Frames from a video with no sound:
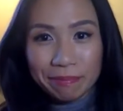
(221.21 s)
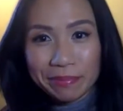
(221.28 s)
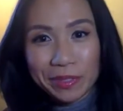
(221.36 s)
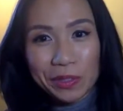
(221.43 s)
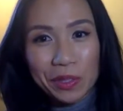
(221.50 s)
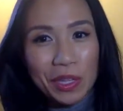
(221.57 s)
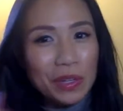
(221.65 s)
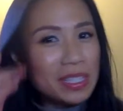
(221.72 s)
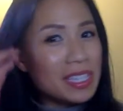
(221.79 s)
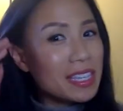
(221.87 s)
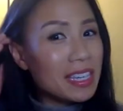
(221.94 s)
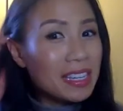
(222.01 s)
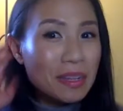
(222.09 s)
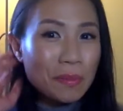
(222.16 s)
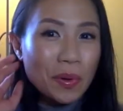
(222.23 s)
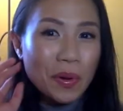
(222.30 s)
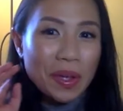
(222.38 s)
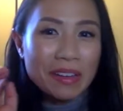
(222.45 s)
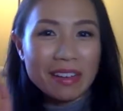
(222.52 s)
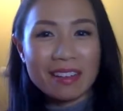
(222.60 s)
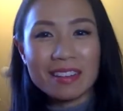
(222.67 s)
So there is a kidney
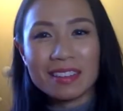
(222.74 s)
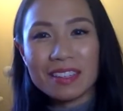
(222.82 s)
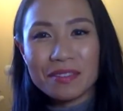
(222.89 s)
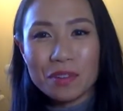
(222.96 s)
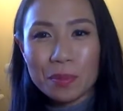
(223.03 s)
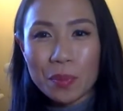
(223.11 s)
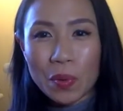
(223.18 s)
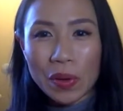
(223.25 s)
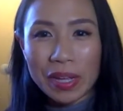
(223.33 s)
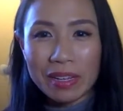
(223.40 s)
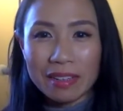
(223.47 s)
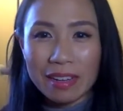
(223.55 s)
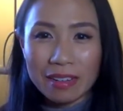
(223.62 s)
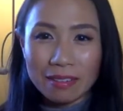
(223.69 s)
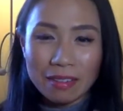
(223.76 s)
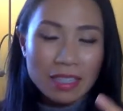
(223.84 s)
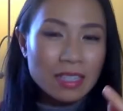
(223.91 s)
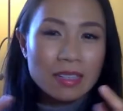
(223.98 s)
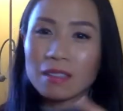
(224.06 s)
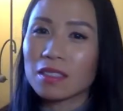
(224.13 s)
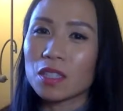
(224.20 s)
point and a liver point and
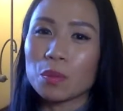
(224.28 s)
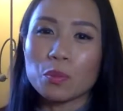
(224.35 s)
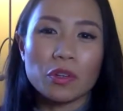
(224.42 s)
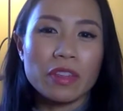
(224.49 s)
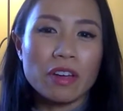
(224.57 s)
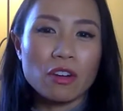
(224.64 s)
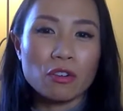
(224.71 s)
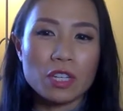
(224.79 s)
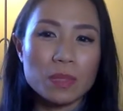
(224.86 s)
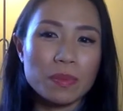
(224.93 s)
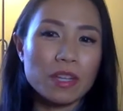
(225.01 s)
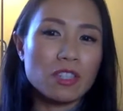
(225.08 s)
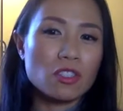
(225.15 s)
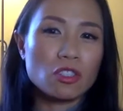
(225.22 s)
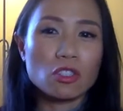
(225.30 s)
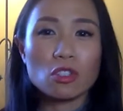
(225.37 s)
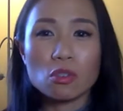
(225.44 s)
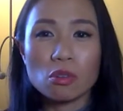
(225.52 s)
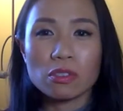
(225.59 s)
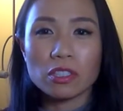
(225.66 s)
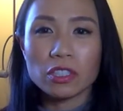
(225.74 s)
somewhere that corresponds to your
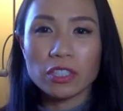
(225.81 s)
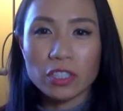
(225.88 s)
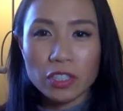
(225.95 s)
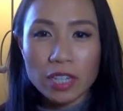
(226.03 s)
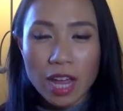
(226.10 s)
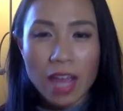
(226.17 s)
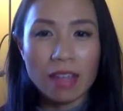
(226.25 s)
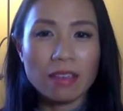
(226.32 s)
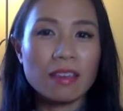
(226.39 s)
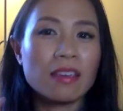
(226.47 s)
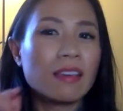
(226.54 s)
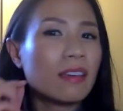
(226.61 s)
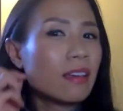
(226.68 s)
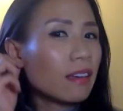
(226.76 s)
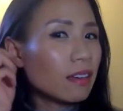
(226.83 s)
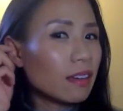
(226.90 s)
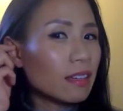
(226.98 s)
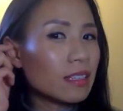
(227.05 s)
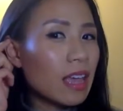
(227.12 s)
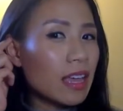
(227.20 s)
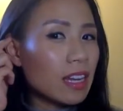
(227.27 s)
shoulder and your neck.
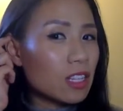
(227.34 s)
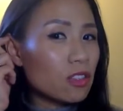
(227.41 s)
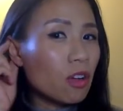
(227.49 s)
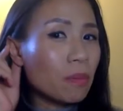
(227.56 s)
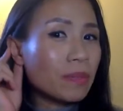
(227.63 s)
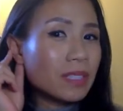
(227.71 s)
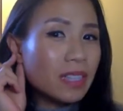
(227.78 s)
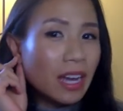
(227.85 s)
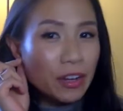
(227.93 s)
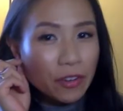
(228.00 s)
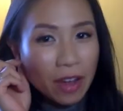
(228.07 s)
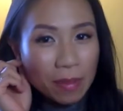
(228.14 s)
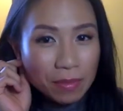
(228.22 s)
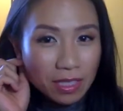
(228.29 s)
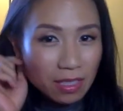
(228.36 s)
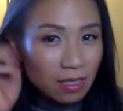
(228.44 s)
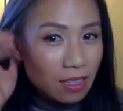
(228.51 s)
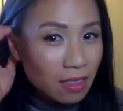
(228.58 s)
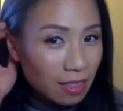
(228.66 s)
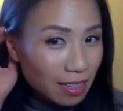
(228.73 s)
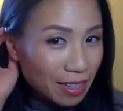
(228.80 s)
And it's all been diagrammed in,
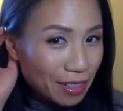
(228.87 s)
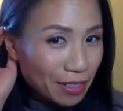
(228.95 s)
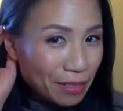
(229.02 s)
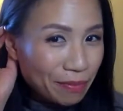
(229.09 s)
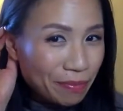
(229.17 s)
in the ear.